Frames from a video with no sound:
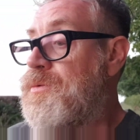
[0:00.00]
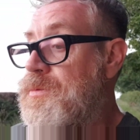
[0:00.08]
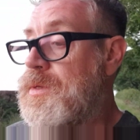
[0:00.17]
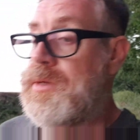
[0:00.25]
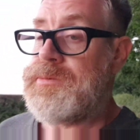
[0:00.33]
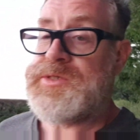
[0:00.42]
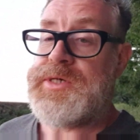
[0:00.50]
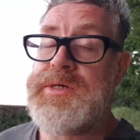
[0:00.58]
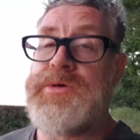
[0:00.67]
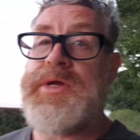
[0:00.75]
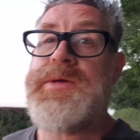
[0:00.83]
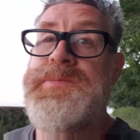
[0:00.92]
from their
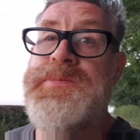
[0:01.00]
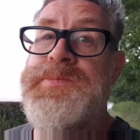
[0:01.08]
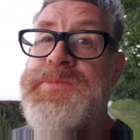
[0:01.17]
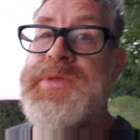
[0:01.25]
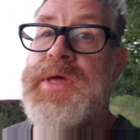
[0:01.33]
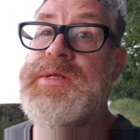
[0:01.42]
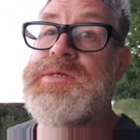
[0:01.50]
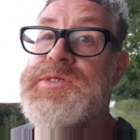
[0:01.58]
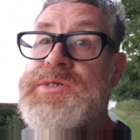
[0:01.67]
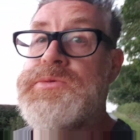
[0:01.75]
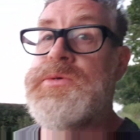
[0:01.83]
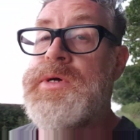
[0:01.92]
machinery
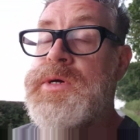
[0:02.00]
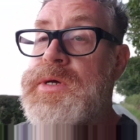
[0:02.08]
into